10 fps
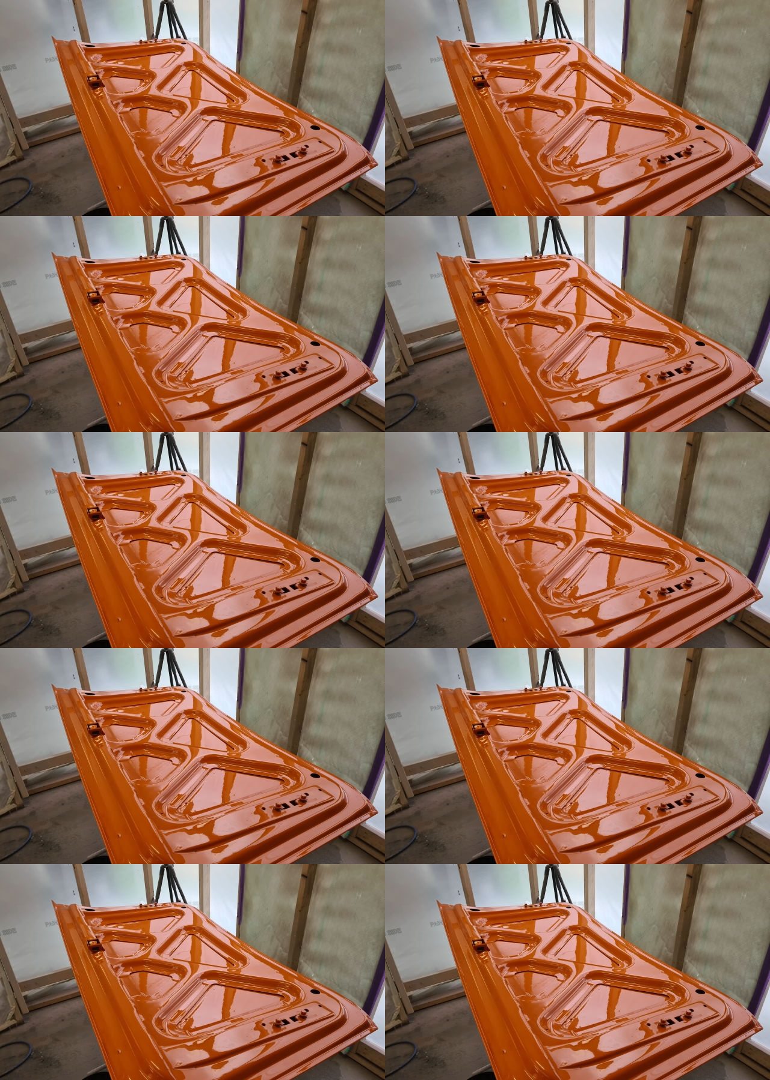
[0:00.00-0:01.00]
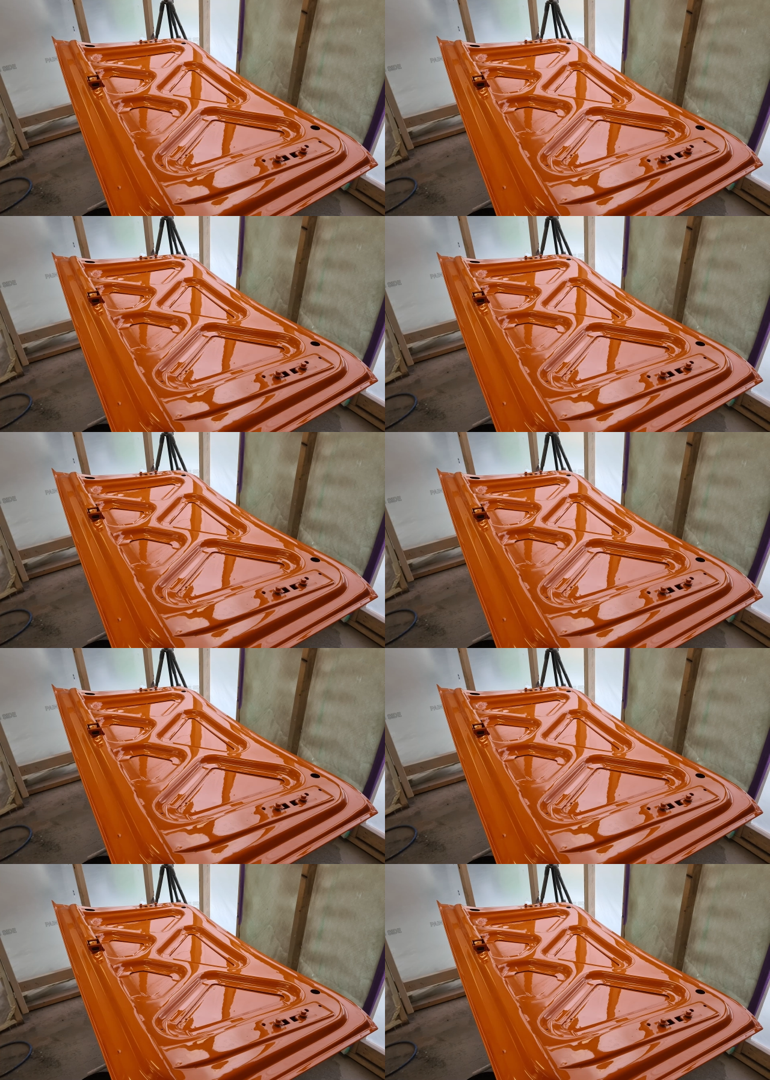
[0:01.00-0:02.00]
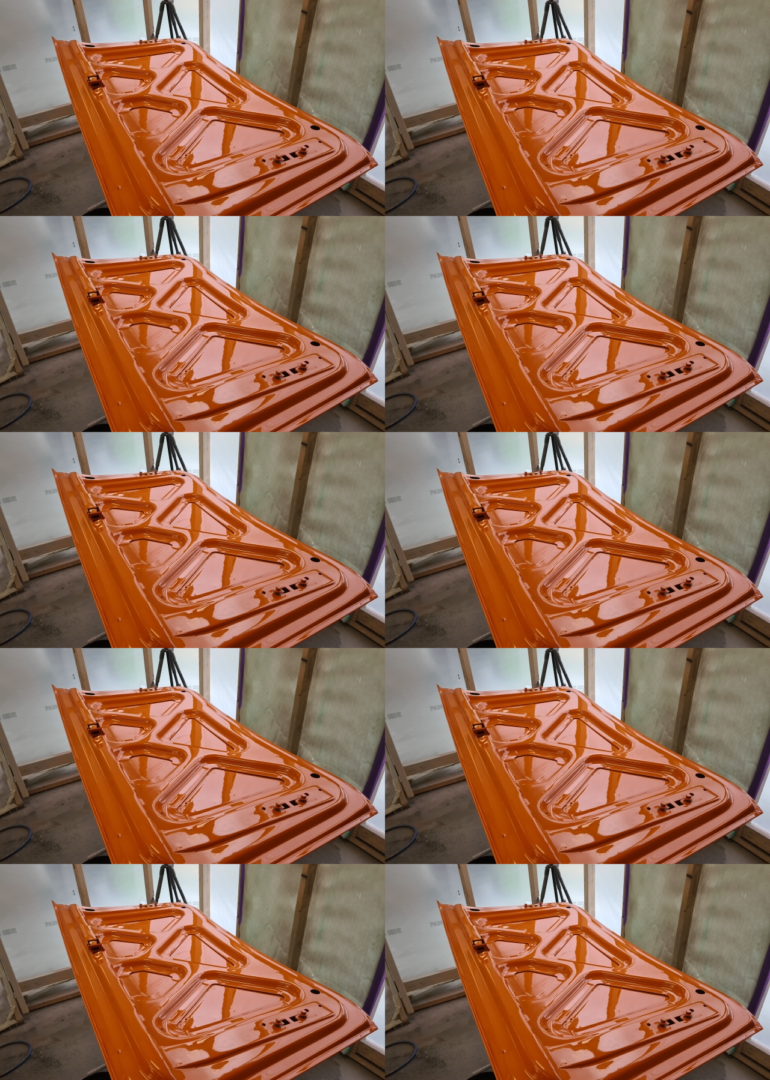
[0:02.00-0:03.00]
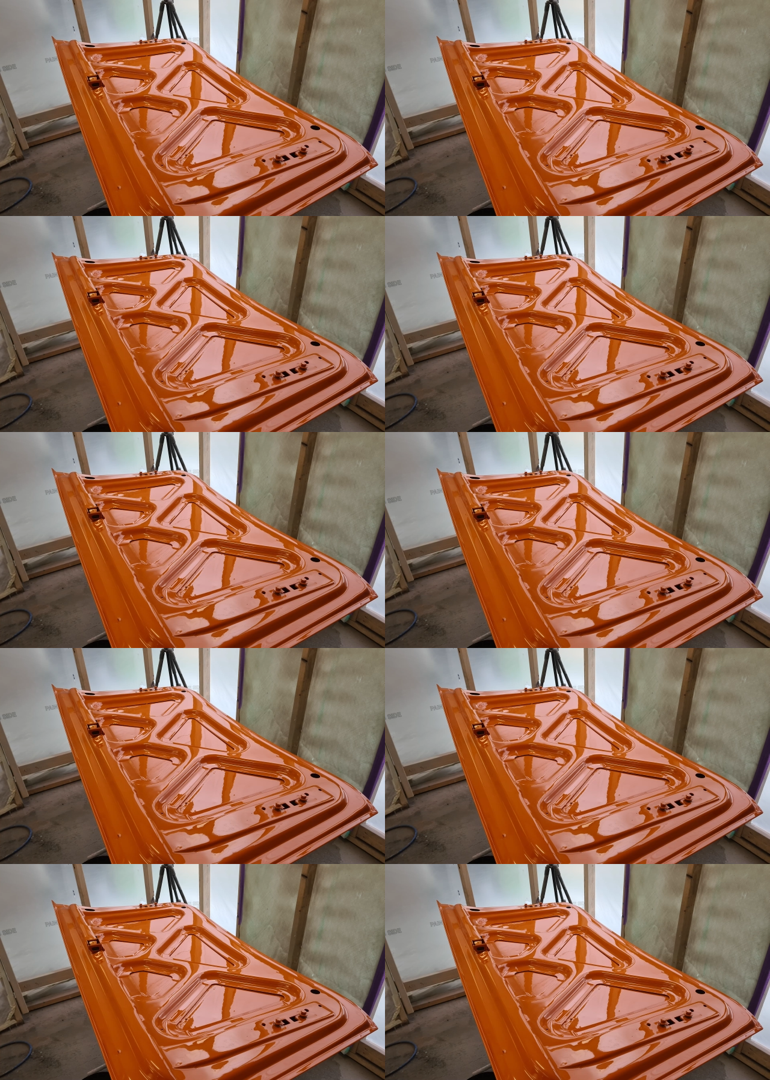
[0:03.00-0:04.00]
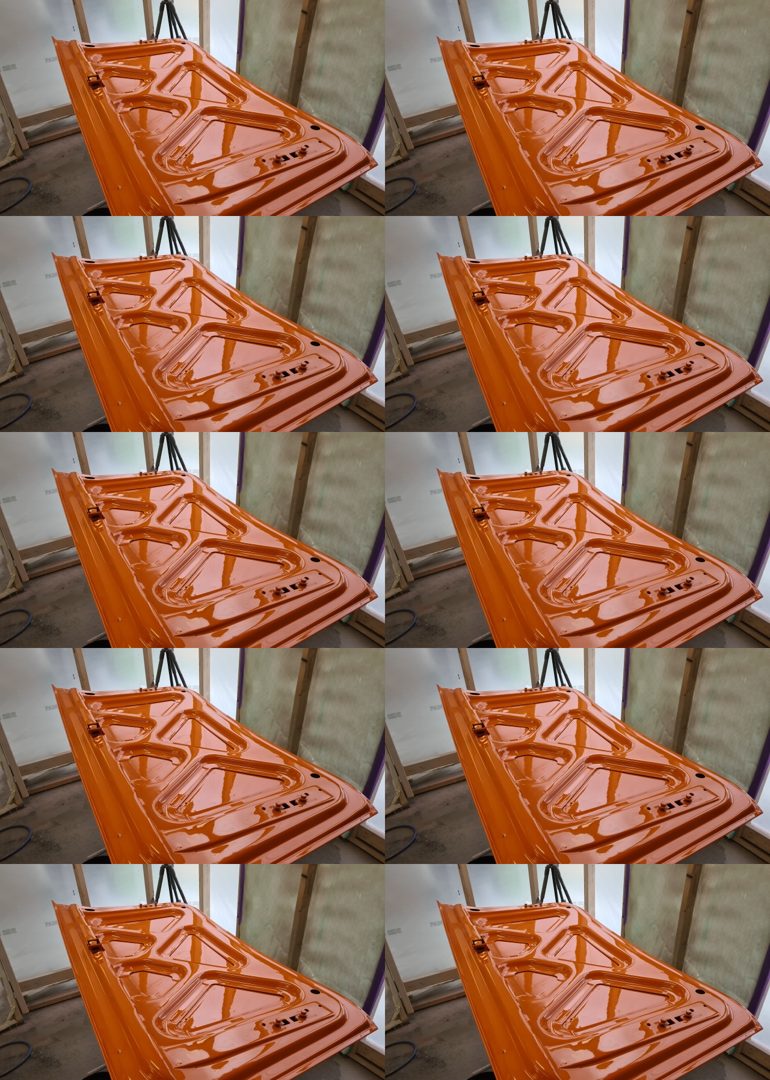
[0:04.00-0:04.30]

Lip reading: (no speaker visible)